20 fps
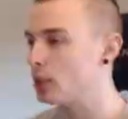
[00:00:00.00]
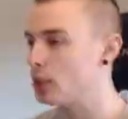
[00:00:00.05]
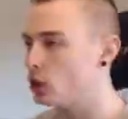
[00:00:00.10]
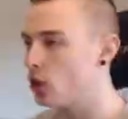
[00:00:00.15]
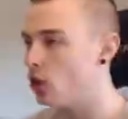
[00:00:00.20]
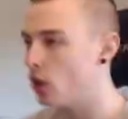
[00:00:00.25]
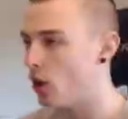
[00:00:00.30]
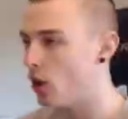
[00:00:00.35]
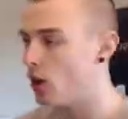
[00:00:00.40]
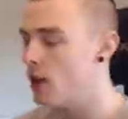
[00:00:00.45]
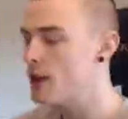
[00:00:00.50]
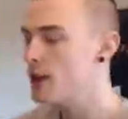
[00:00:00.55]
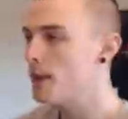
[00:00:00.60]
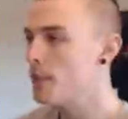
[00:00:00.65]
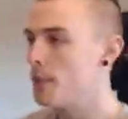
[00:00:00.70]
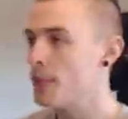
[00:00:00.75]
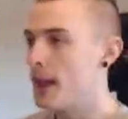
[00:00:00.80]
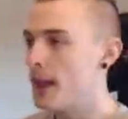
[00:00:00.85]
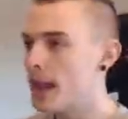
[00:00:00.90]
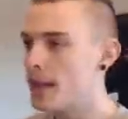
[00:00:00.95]
sure
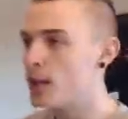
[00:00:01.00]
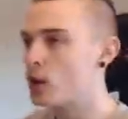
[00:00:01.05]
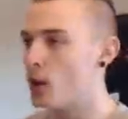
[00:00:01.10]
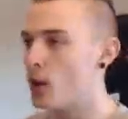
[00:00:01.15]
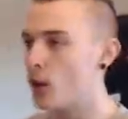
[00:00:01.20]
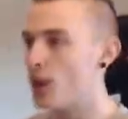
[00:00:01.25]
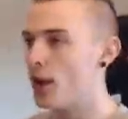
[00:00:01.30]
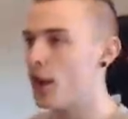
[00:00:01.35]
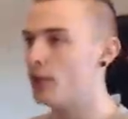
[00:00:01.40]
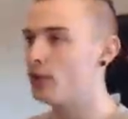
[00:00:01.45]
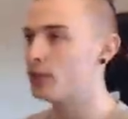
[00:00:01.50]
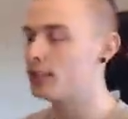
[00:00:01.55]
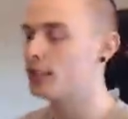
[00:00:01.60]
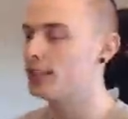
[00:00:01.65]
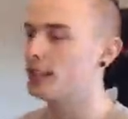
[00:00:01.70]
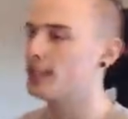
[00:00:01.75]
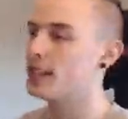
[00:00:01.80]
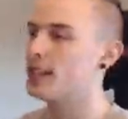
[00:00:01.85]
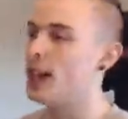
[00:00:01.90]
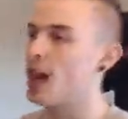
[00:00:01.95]
he got another
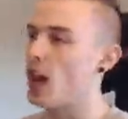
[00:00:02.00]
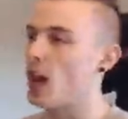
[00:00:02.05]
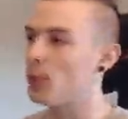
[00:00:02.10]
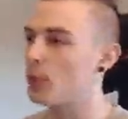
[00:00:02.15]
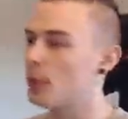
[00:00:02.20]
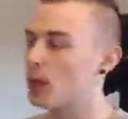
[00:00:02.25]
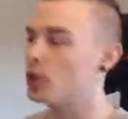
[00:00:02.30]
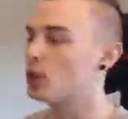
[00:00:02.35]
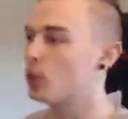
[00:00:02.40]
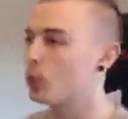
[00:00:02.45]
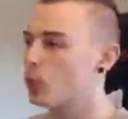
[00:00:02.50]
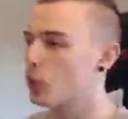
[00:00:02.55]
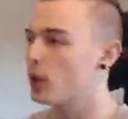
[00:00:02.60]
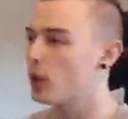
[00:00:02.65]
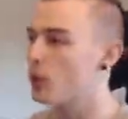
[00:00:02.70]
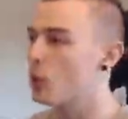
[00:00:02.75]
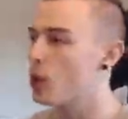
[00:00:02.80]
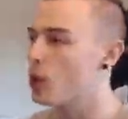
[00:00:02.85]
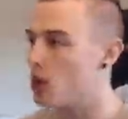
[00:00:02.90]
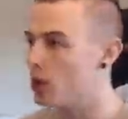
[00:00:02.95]
assist there, but it's
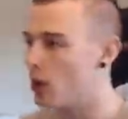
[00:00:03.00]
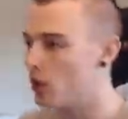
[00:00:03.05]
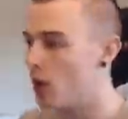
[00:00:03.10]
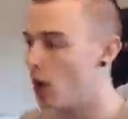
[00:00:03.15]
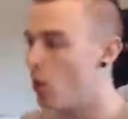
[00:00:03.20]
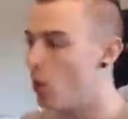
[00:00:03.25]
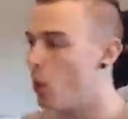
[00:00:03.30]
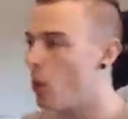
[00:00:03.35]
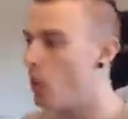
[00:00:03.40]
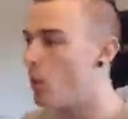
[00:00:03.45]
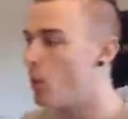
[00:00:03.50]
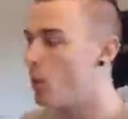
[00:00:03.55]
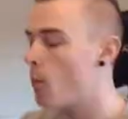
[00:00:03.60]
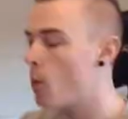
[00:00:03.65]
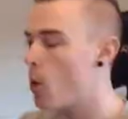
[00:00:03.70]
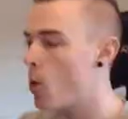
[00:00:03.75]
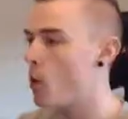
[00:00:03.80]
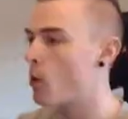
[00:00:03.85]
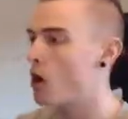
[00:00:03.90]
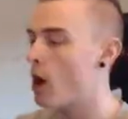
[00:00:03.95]
3-1. I want
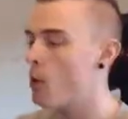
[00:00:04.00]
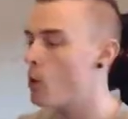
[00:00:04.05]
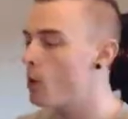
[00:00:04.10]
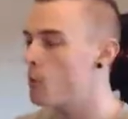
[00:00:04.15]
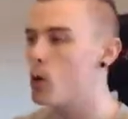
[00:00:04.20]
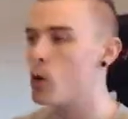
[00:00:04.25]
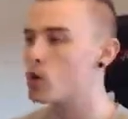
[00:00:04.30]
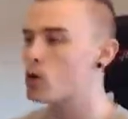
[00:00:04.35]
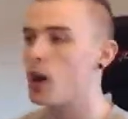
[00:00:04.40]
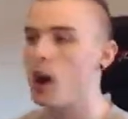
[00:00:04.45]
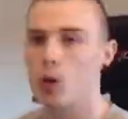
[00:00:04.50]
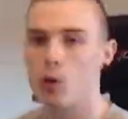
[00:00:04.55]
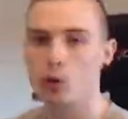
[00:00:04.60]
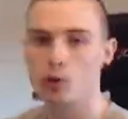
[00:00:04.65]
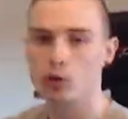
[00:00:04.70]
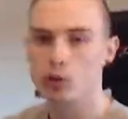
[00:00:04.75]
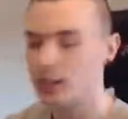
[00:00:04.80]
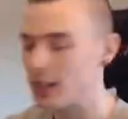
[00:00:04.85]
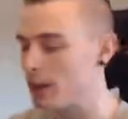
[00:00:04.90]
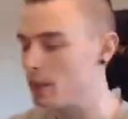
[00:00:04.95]
more. I want more goals
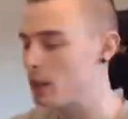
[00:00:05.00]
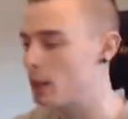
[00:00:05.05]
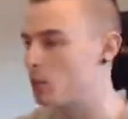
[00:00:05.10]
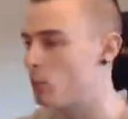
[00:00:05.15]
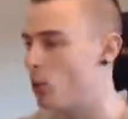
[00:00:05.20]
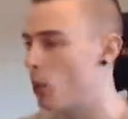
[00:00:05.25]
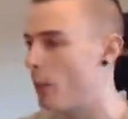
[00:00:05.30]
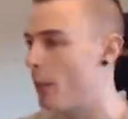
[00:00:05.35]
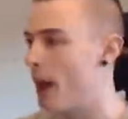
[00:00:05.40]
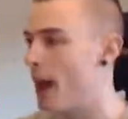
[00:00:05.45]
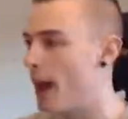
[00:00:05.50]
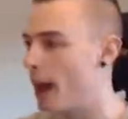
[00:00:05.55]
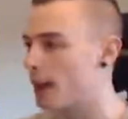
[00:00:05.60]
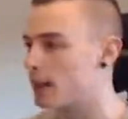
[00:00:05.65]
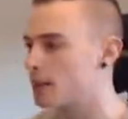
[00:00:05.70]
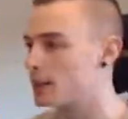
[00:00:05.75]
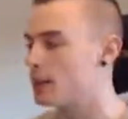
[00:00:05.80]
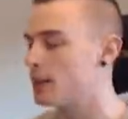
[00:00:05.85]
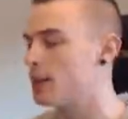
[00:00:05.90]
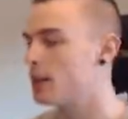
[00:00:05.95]
because that means more
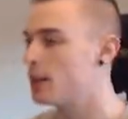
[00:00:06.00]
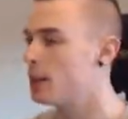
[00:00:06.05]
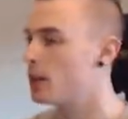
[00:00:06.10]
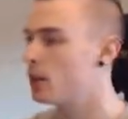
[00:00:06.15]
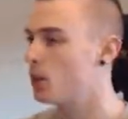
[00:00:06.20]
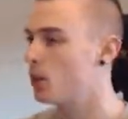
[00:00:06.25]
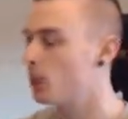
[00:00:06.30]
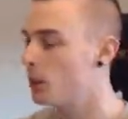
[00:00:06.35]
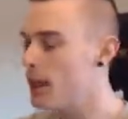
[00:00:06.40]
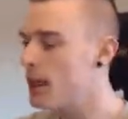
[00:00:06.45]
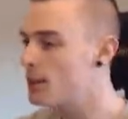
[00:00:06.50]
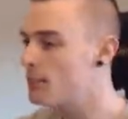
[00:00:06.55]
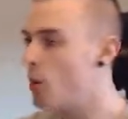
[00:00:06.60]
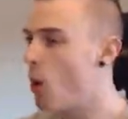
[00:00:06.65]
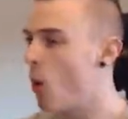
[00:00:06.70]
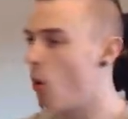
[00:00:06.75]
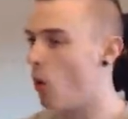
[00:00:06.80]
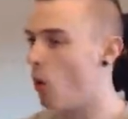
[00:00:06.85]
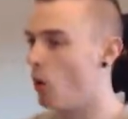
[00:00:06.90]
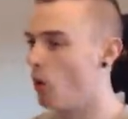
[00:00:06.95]
packs. We need
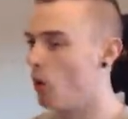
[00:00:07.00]
more.